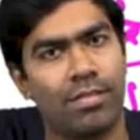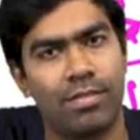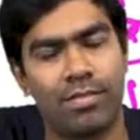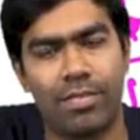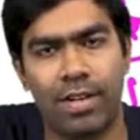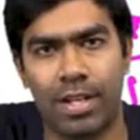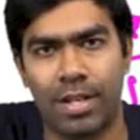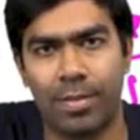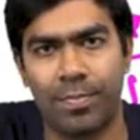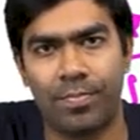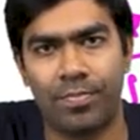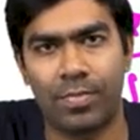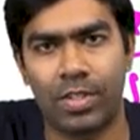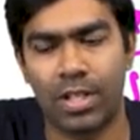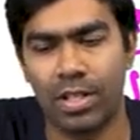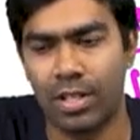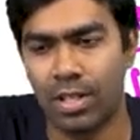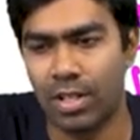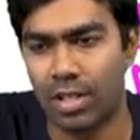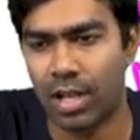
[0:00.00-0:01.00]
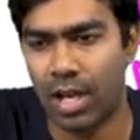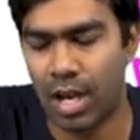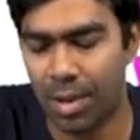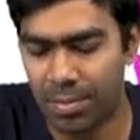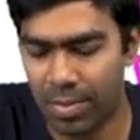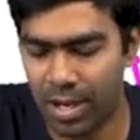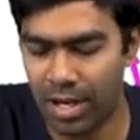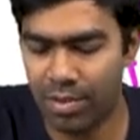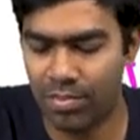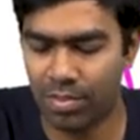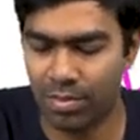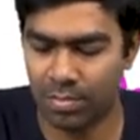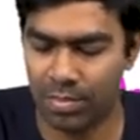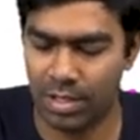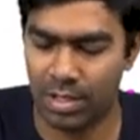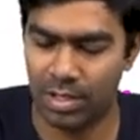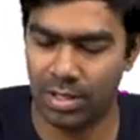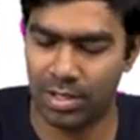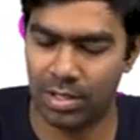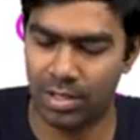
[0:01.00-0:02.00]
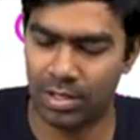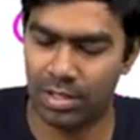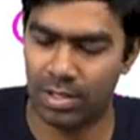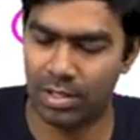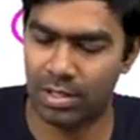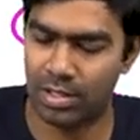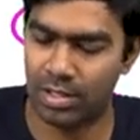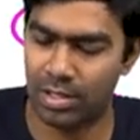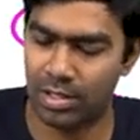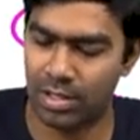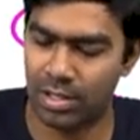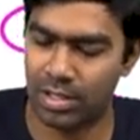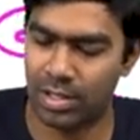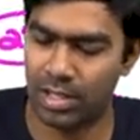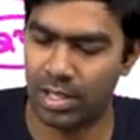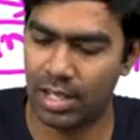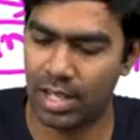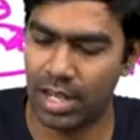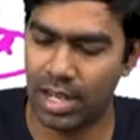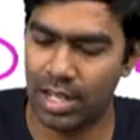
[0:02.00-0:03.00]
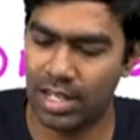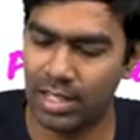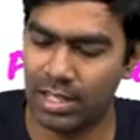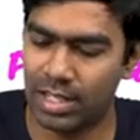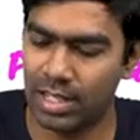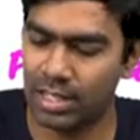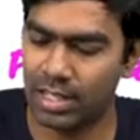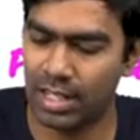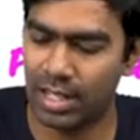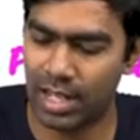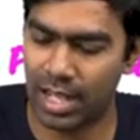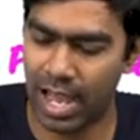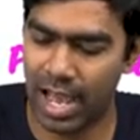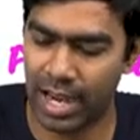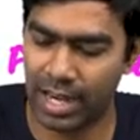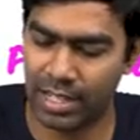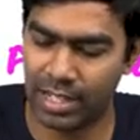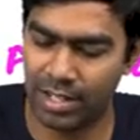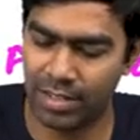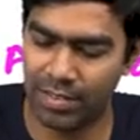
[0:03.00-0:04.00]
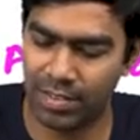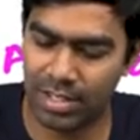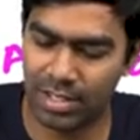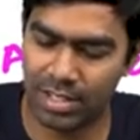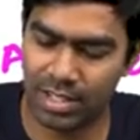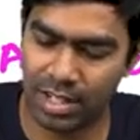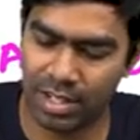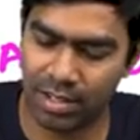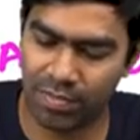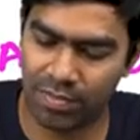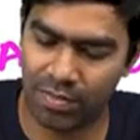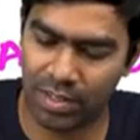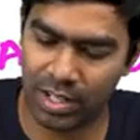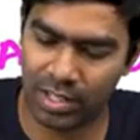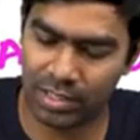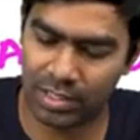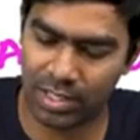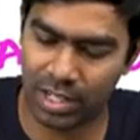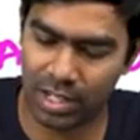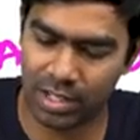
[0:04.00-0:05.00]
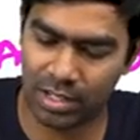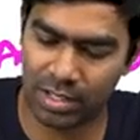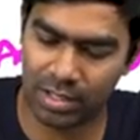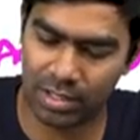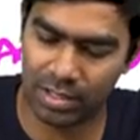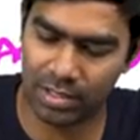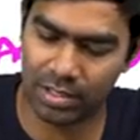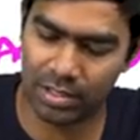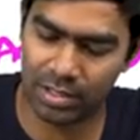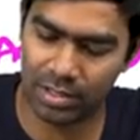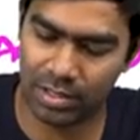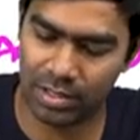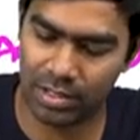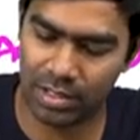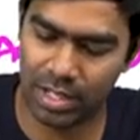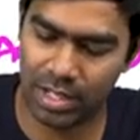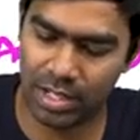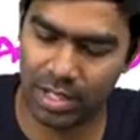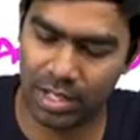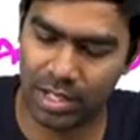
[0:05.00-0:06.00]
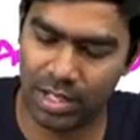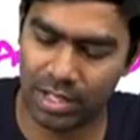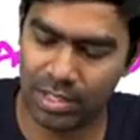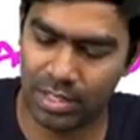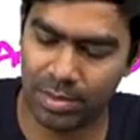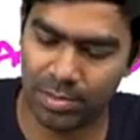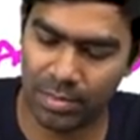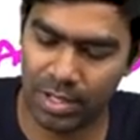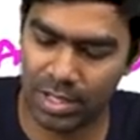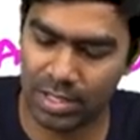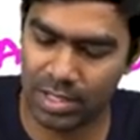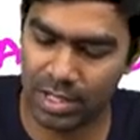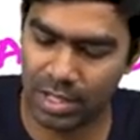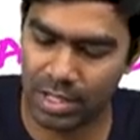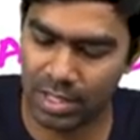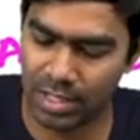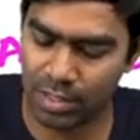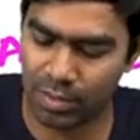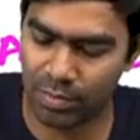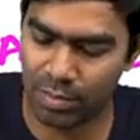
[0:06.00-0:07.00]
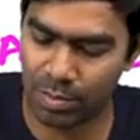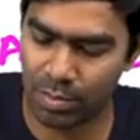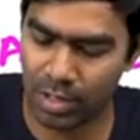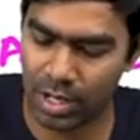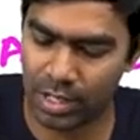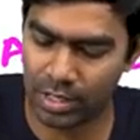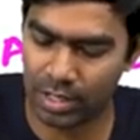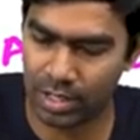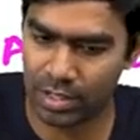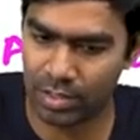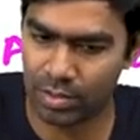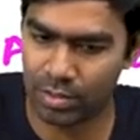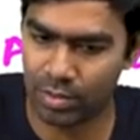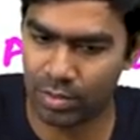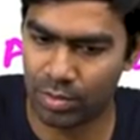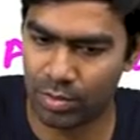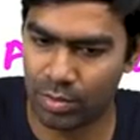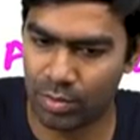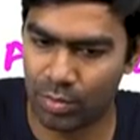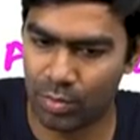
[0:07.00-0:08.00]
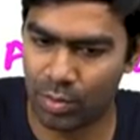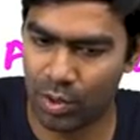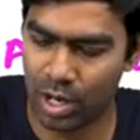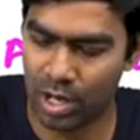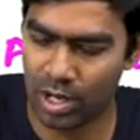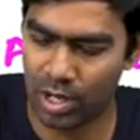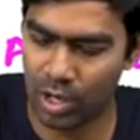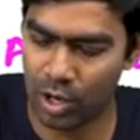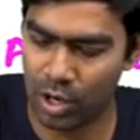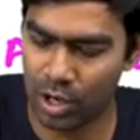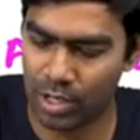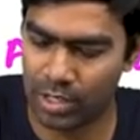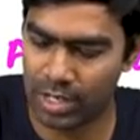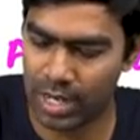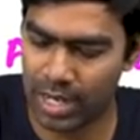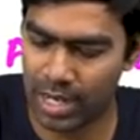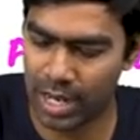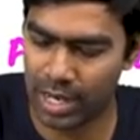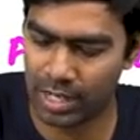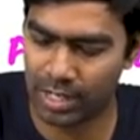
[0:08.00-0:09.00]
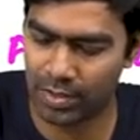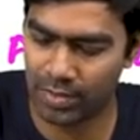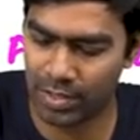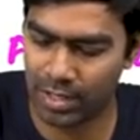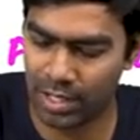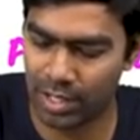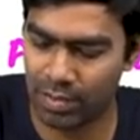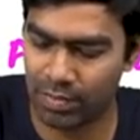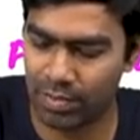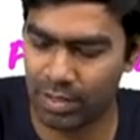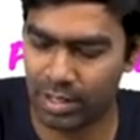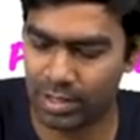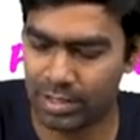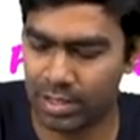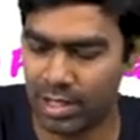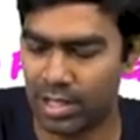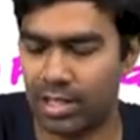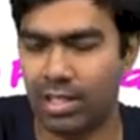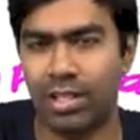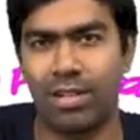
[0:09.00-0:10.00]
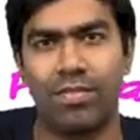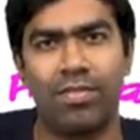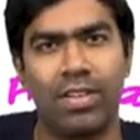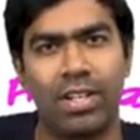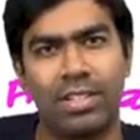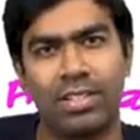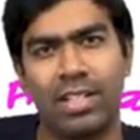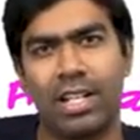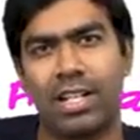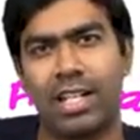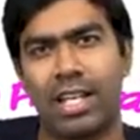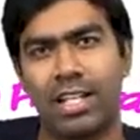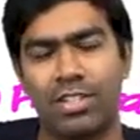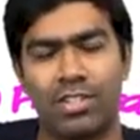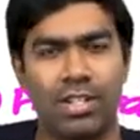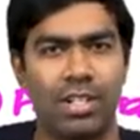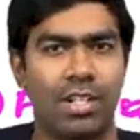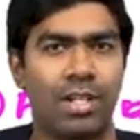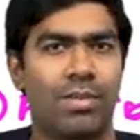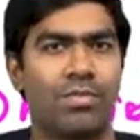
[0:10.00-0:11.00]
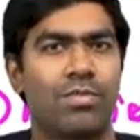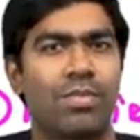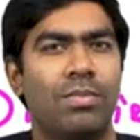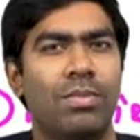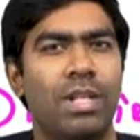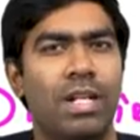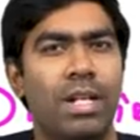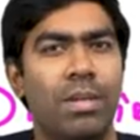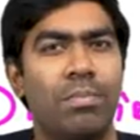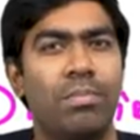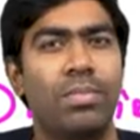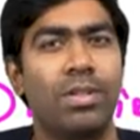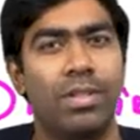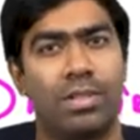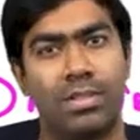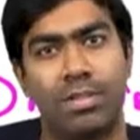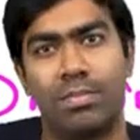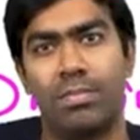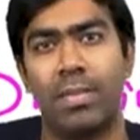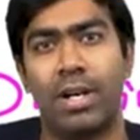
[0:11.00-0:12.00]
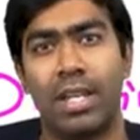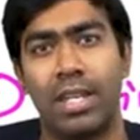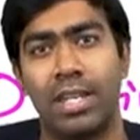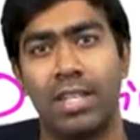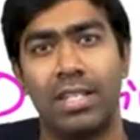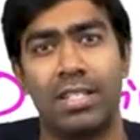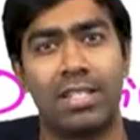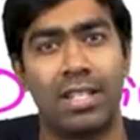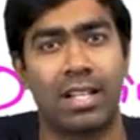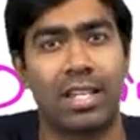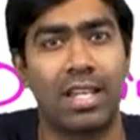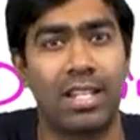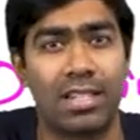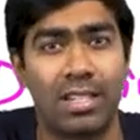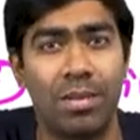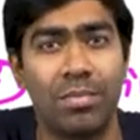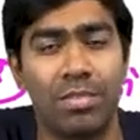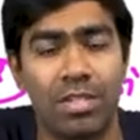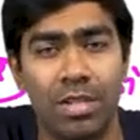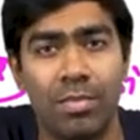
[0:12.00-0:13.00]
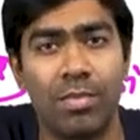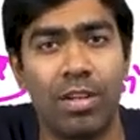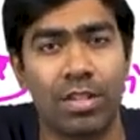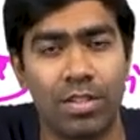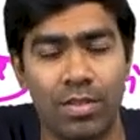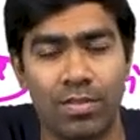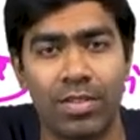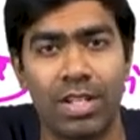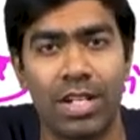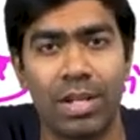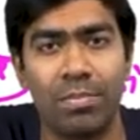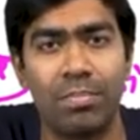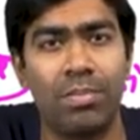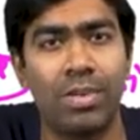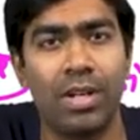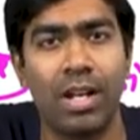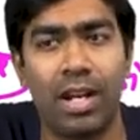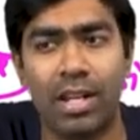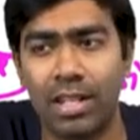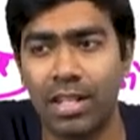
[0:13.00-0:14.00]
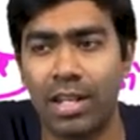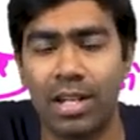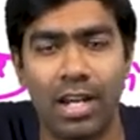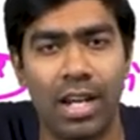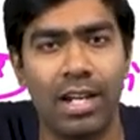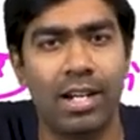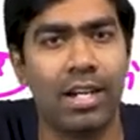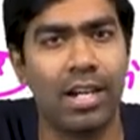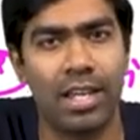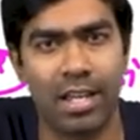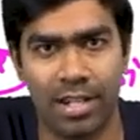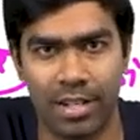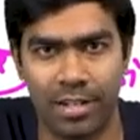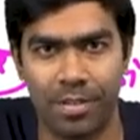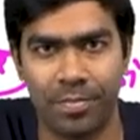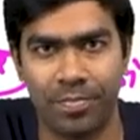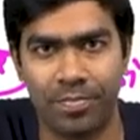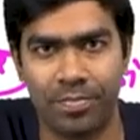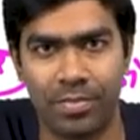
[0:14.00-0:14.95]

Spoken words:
Fine. Apart from that, anything that activates the reflex arc, that simulates the release of the prolactin. So what all can activate the reflex arc? Reflex arc actually comes from the nipples by sucking some stimulation of the nipple and the related area.